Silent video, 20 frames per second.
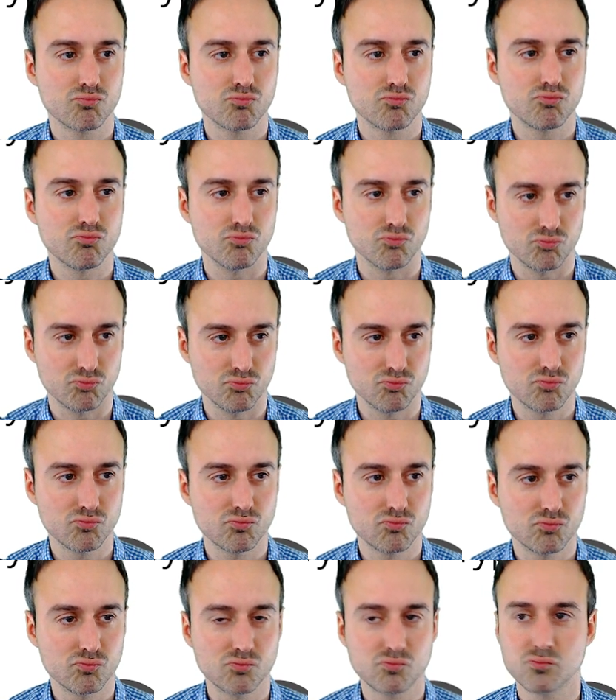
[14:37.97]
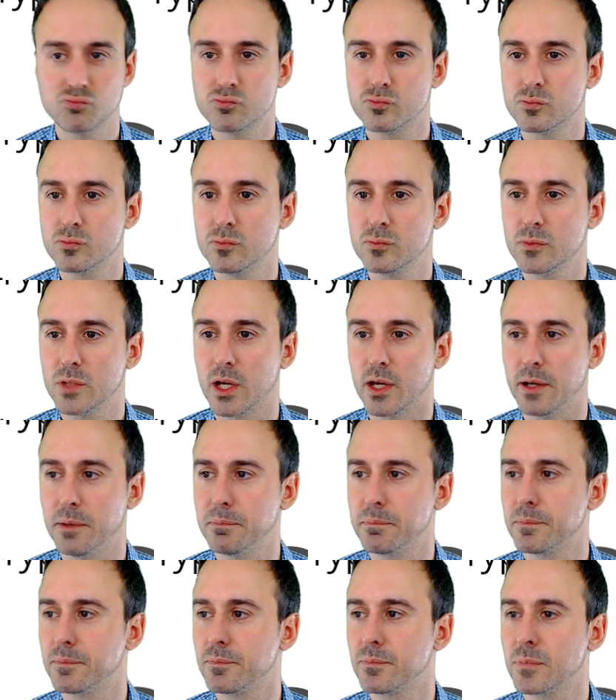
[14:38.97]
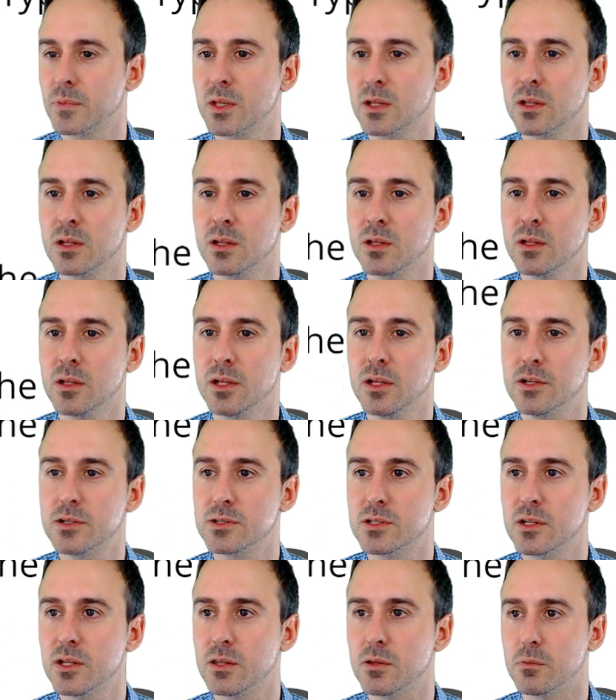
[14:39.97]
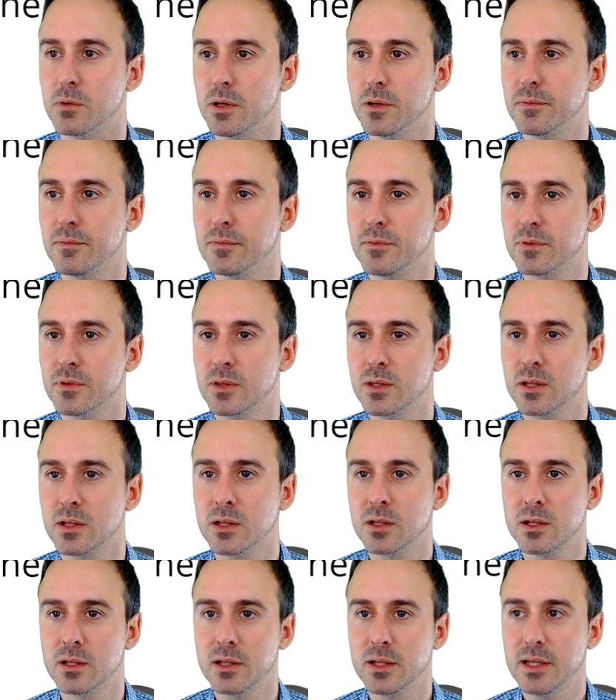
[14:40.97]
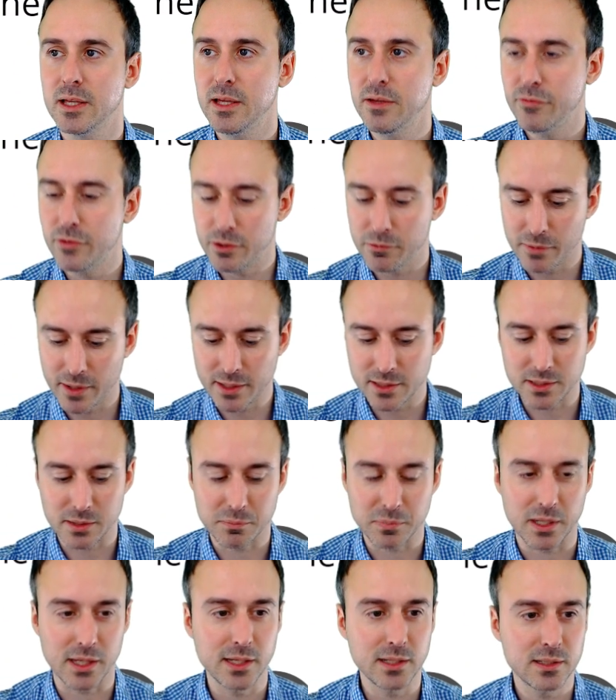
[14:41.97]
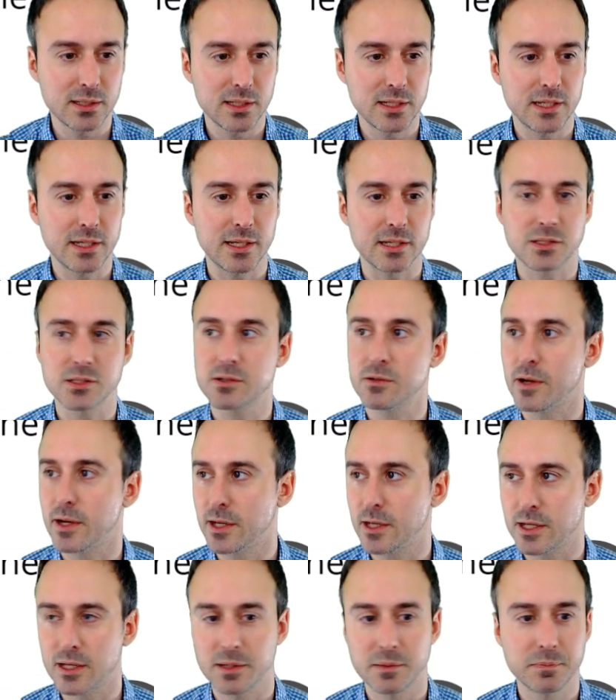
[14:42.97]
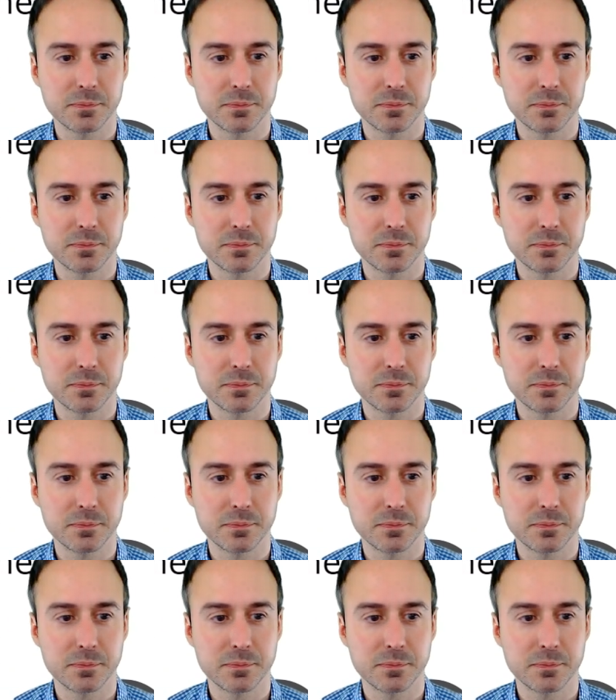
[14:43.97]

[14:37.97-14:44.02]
Mm-hmm. Okay. Here's another one. If he wakes up late, he gets cranky.